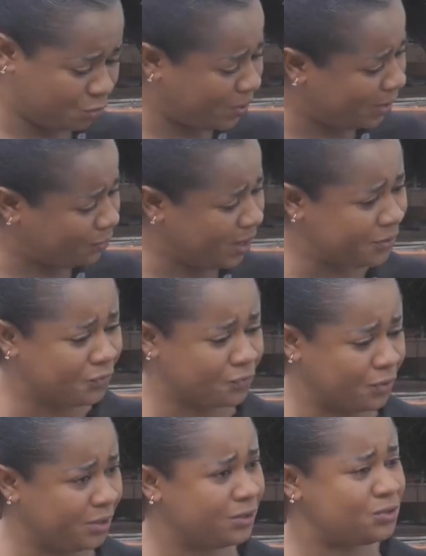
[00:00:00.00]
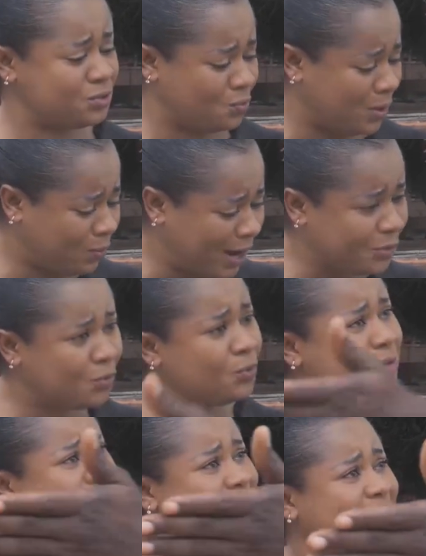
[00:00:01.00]
Where are you running to? Why are you
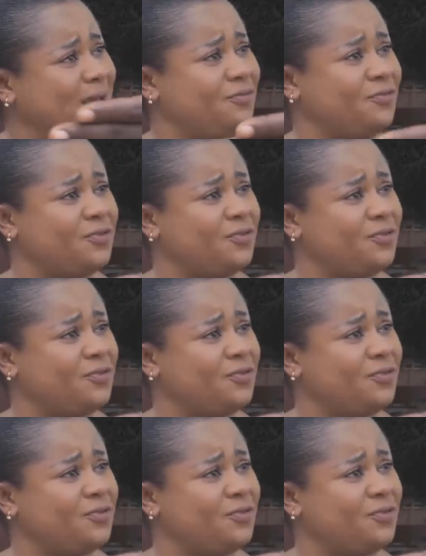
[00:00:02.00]
holding a knife?